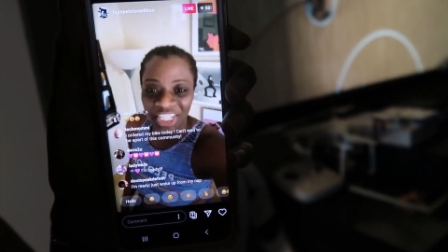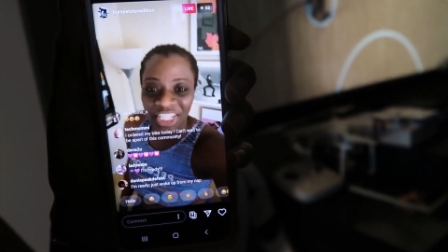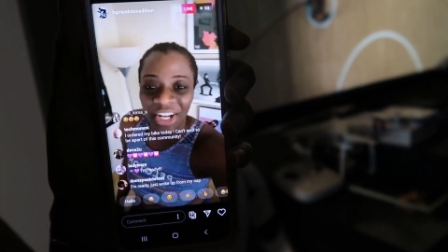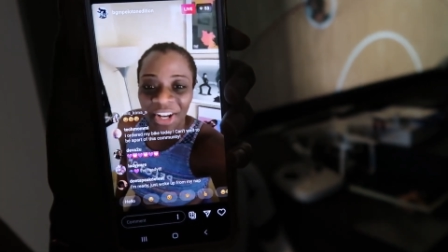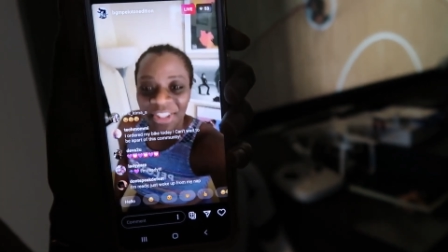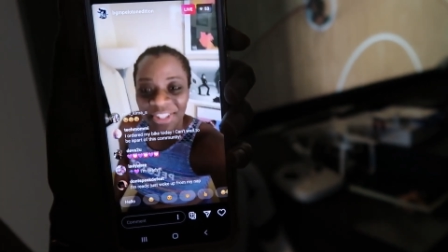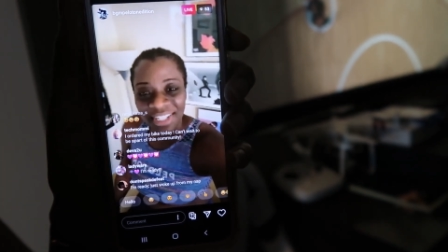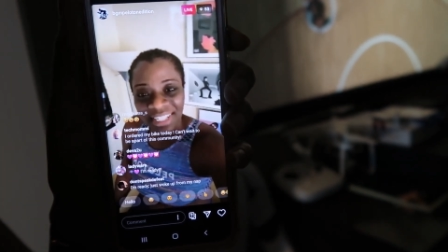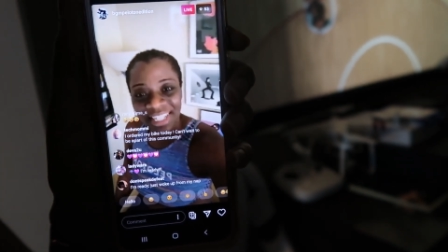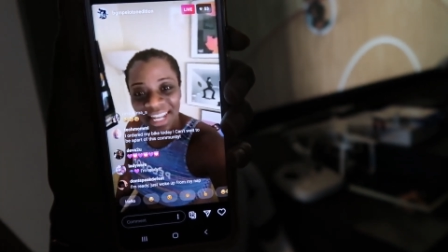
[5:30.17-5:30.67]

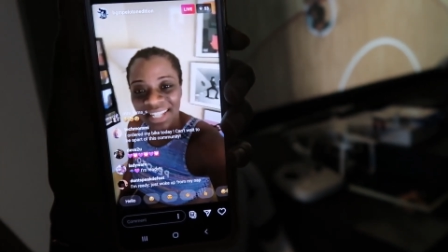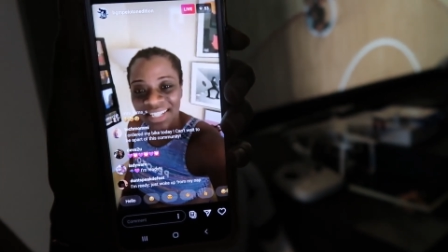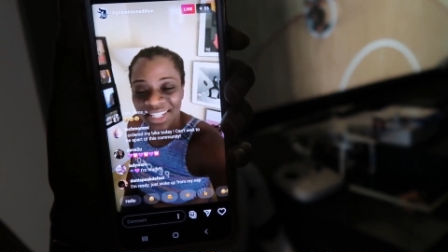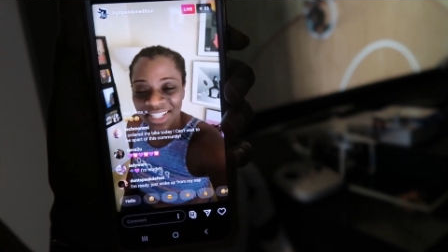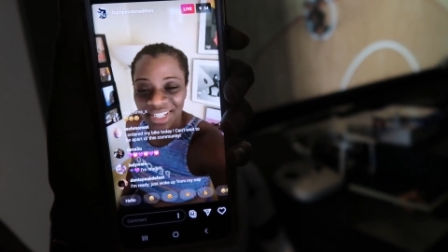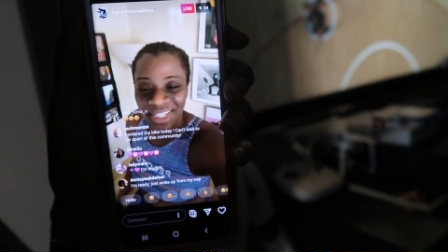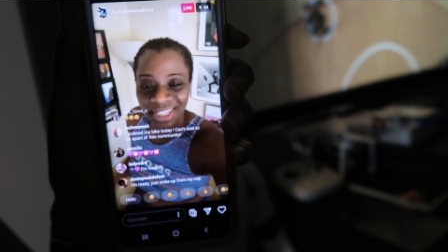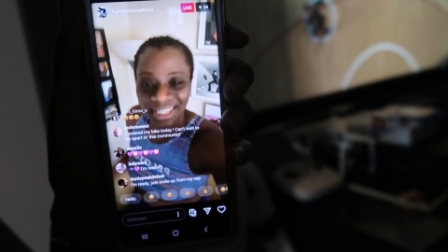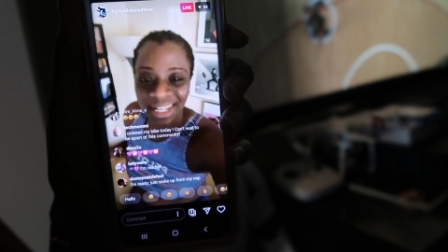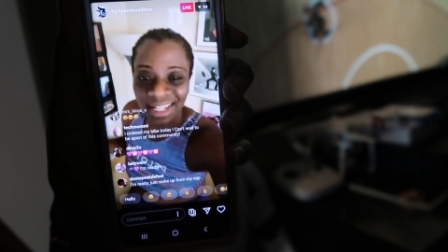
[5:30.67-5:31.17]
She also does
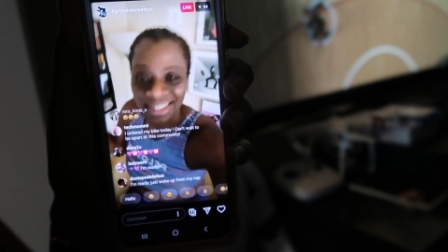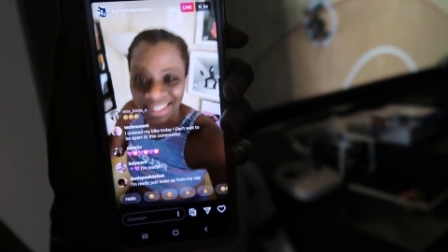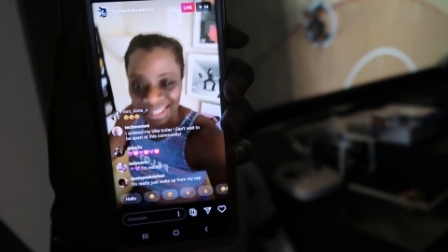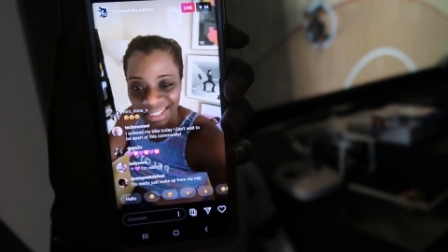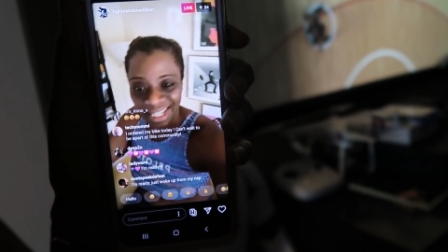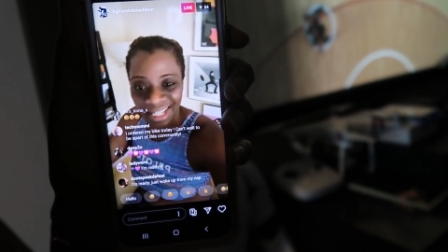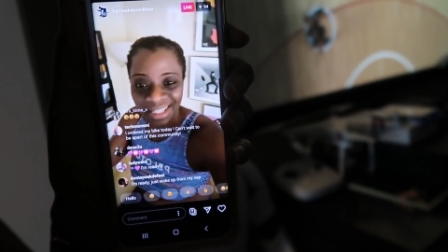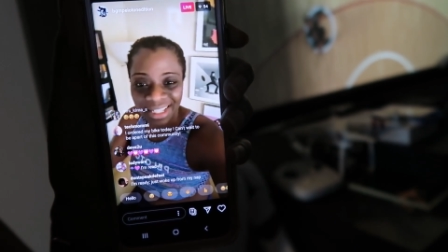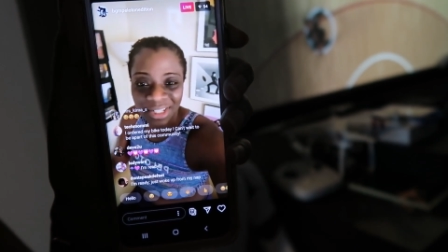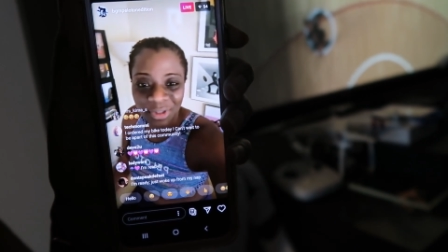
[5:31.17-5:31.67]
it. She does
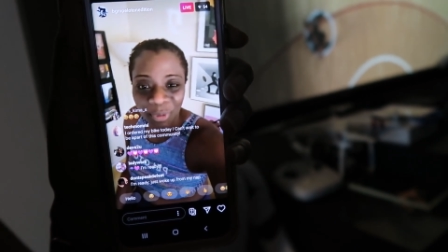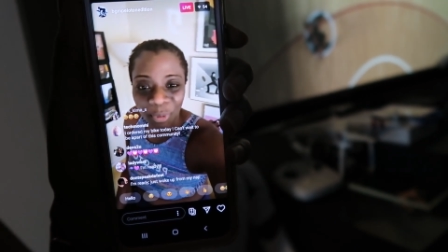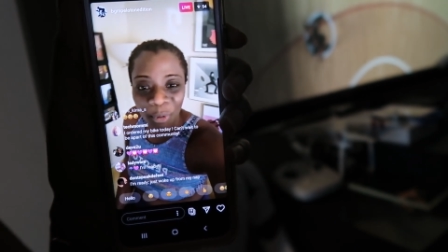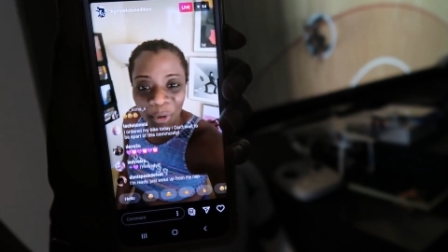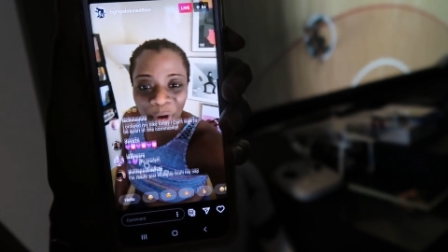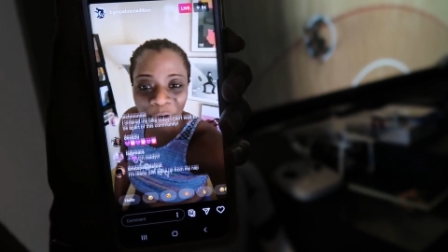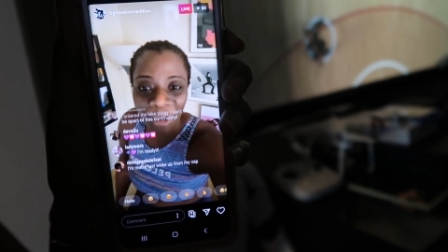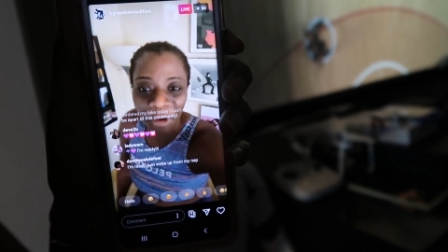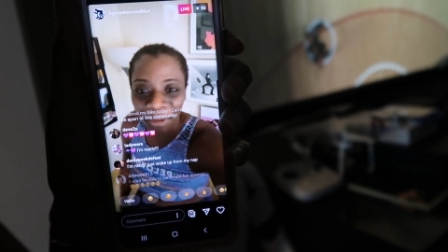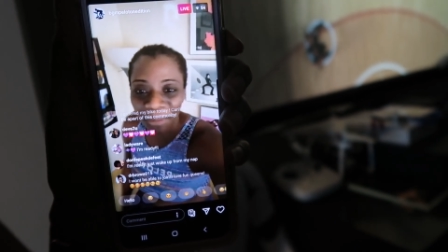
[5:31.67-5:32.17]
the daily
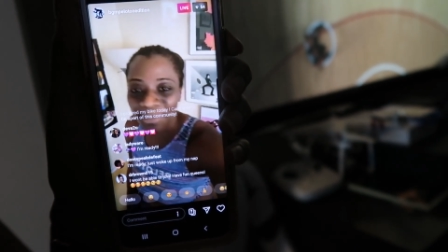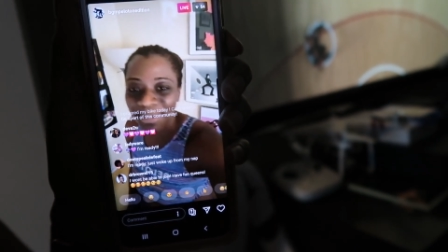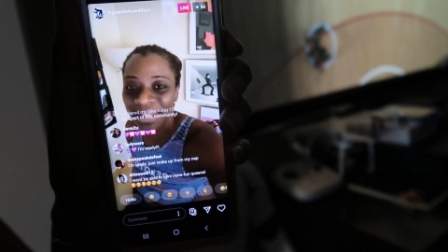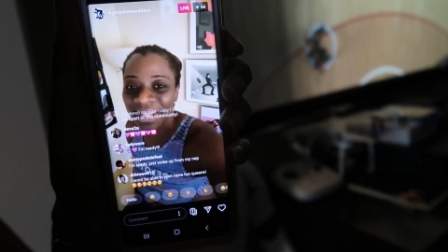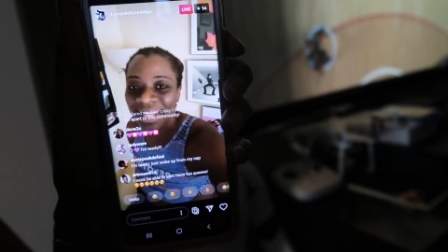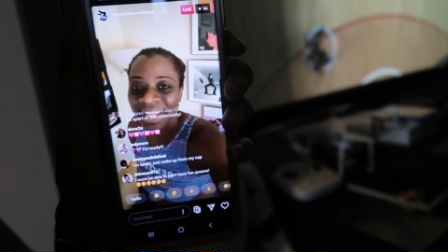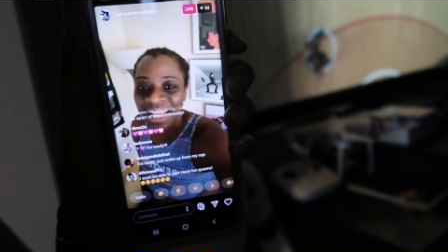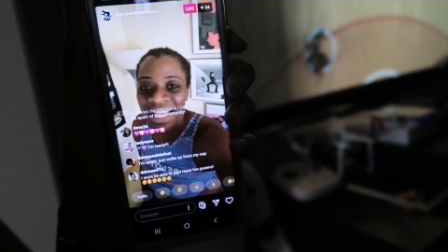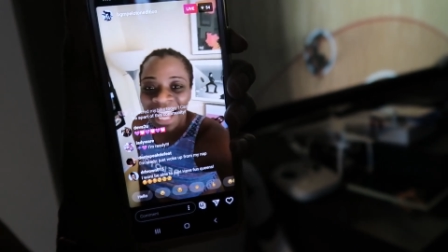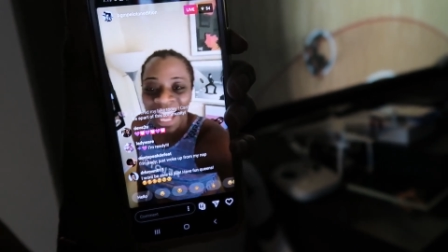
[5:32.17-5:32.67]

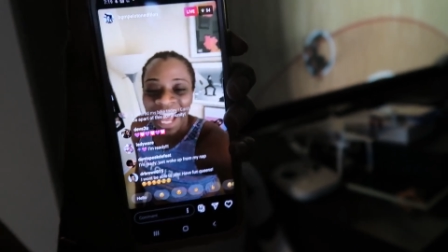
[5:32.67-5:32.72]
swarms.